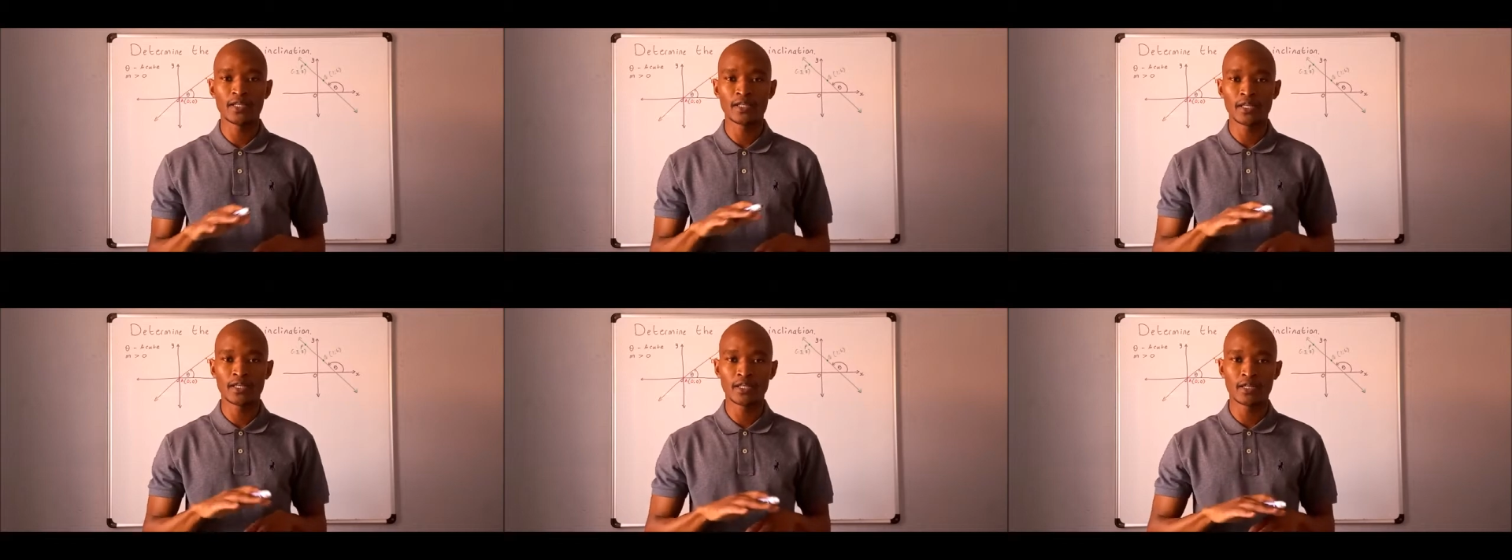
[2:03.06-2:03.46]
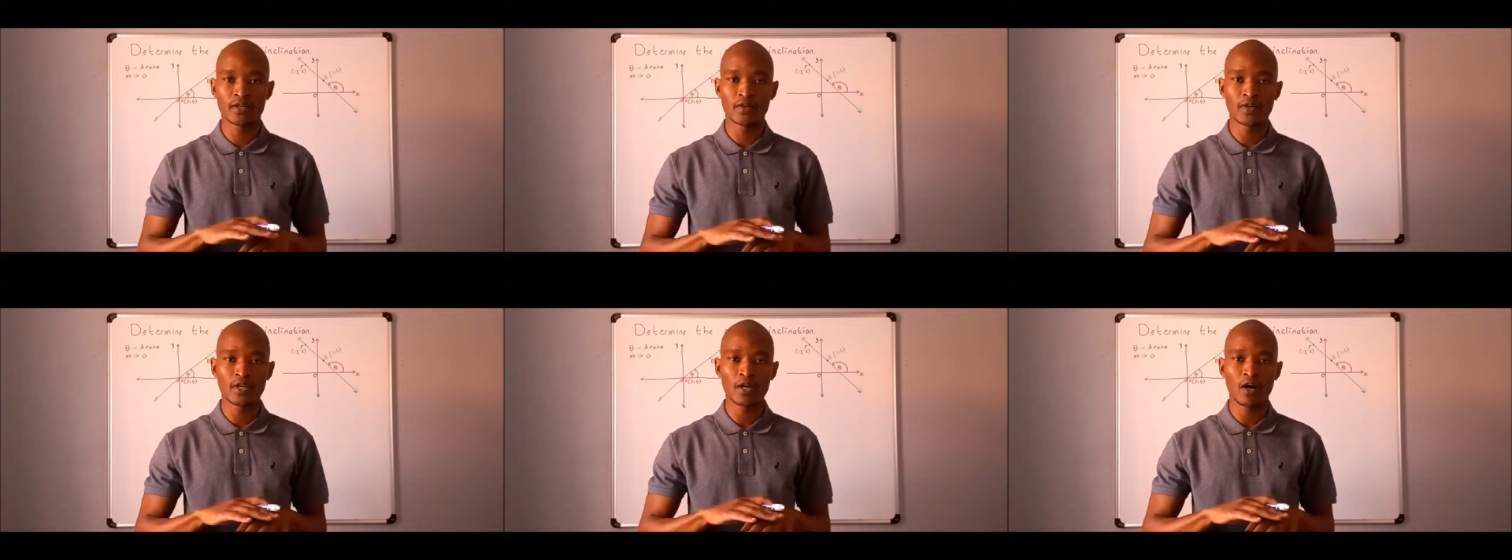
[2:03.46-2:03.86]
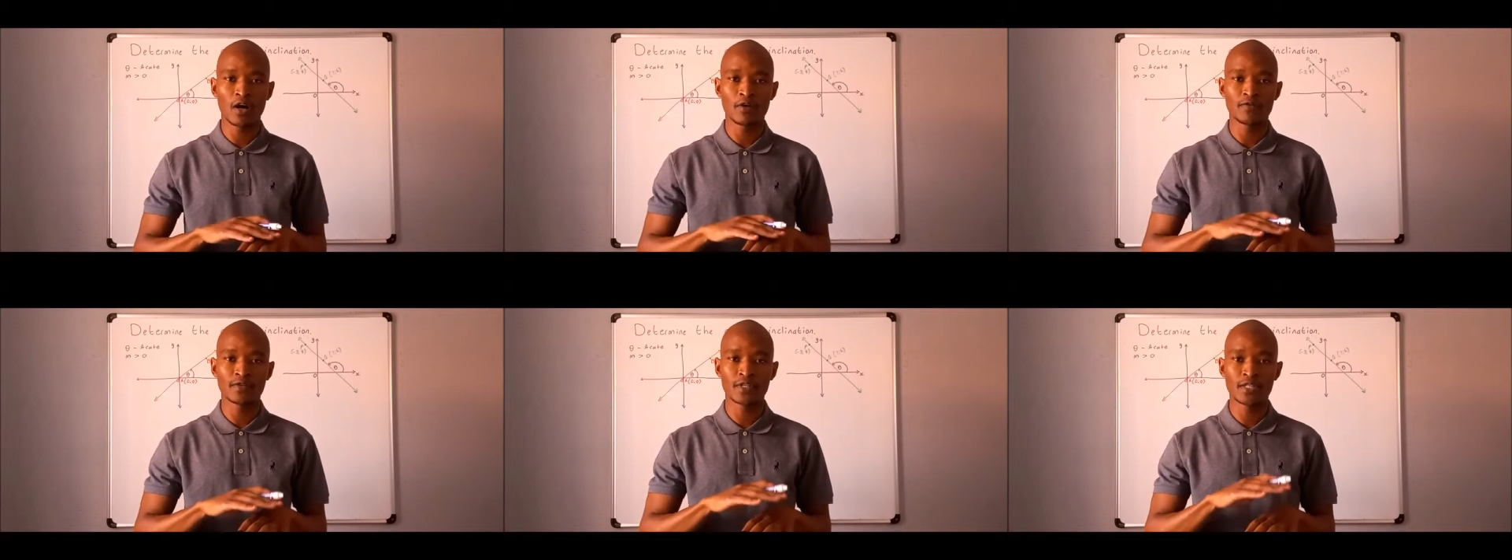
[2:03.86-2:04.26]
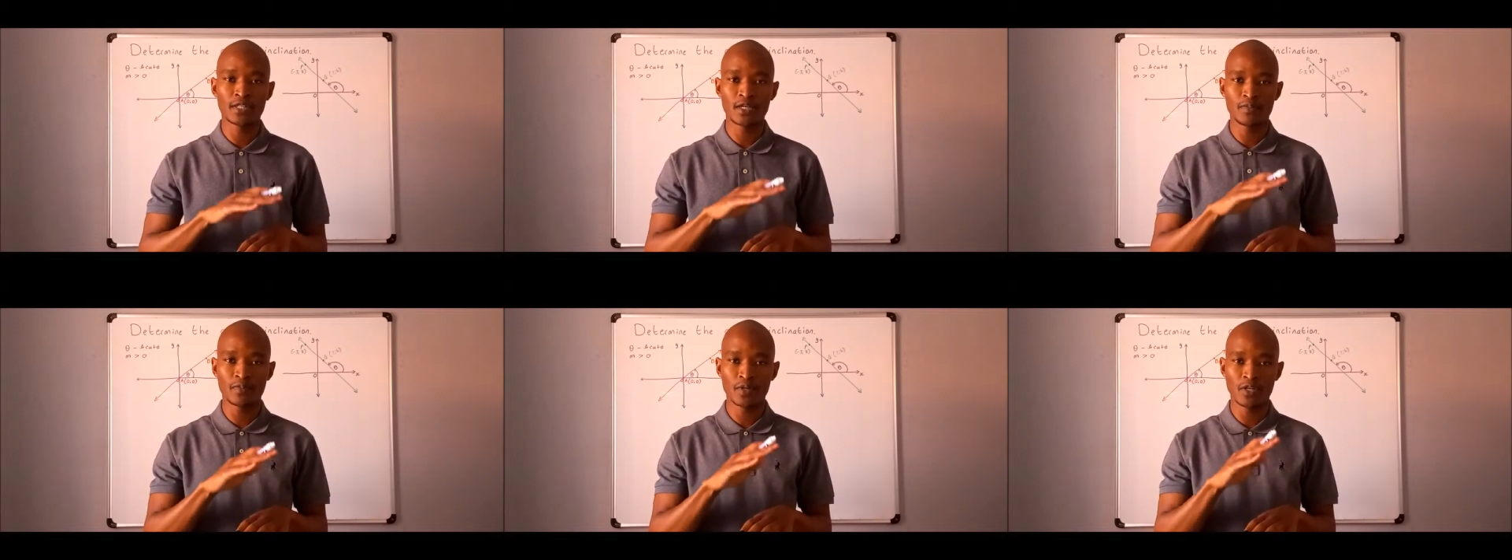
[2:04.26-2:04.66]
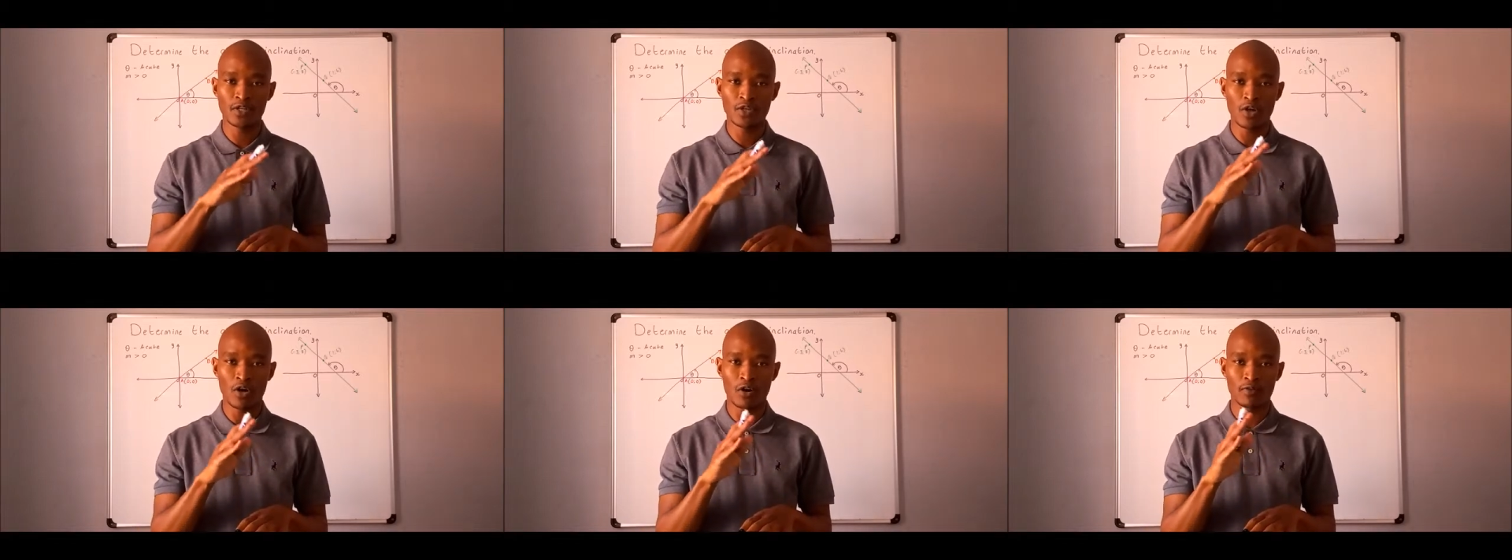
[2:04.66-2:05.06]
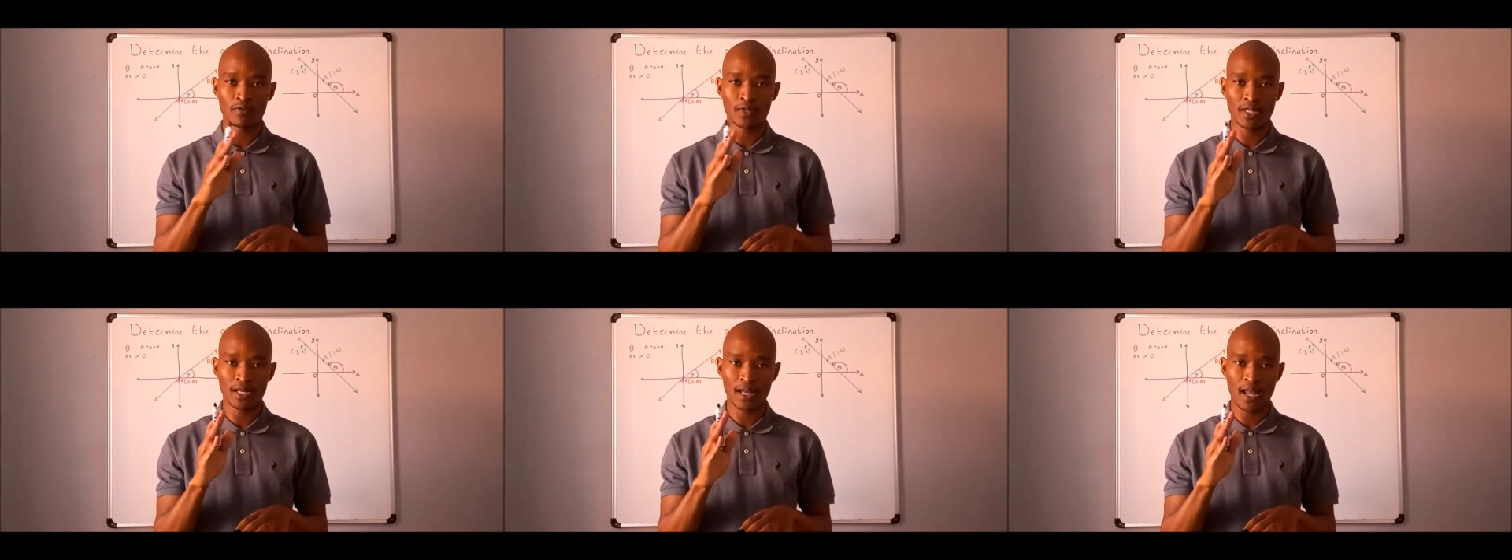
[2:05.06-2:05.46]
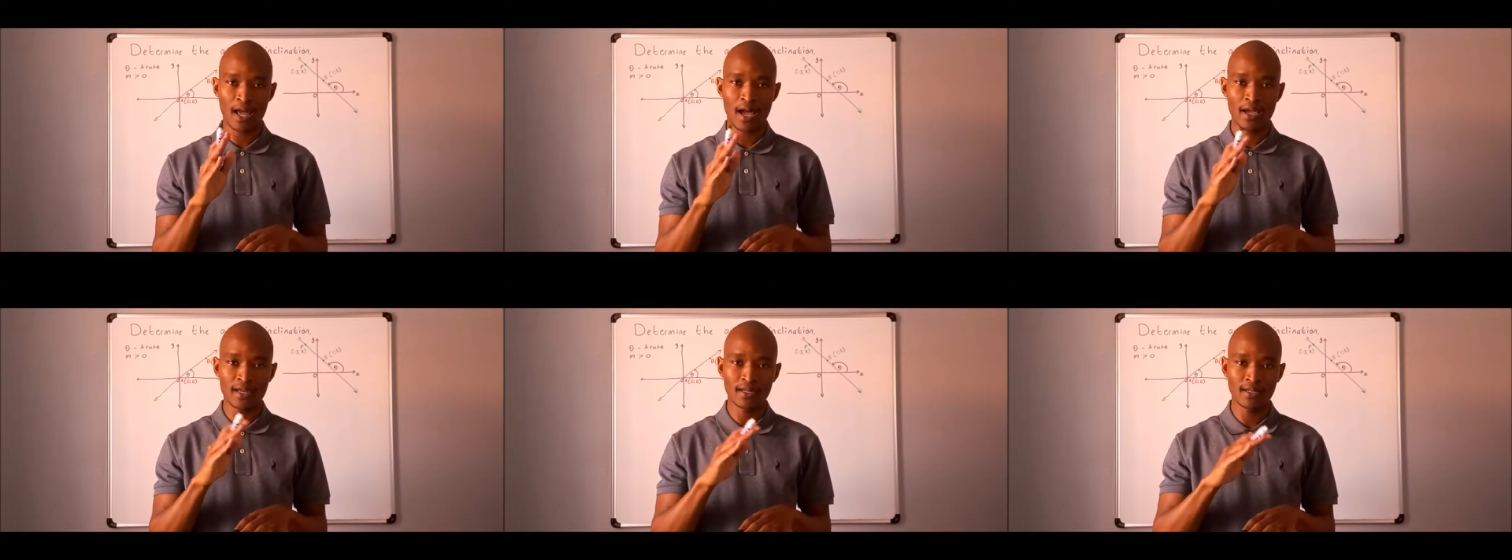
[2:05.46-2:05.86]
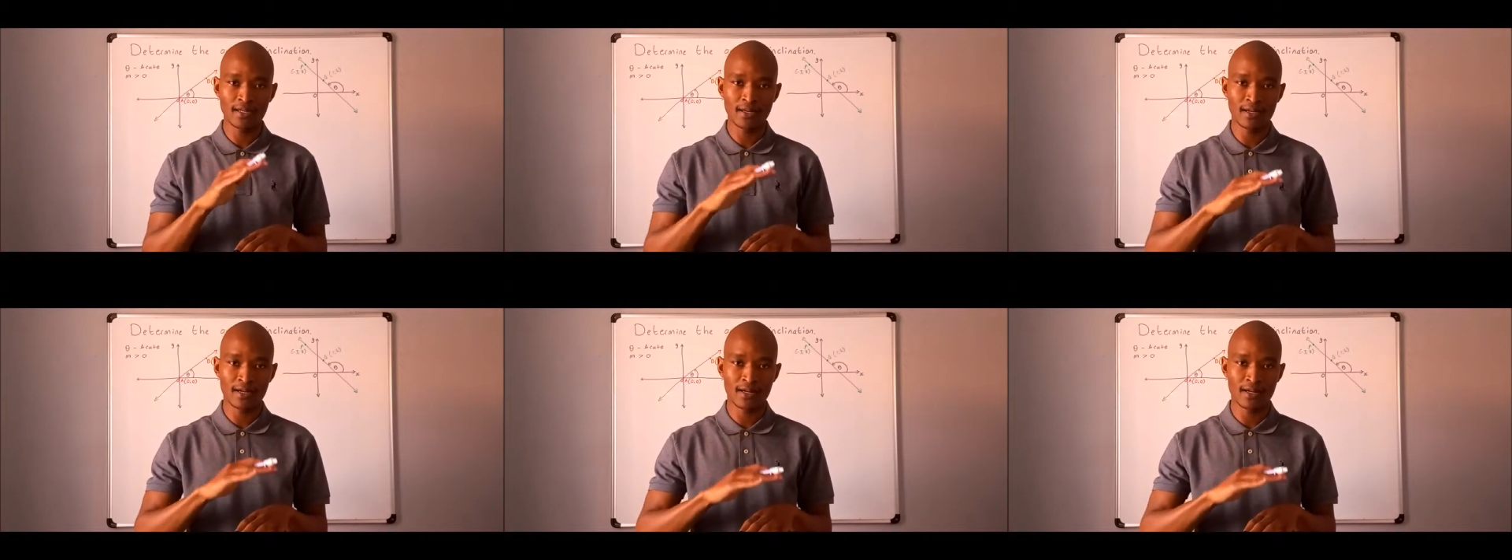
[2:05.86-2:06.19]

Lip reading: the degree of steepness of the line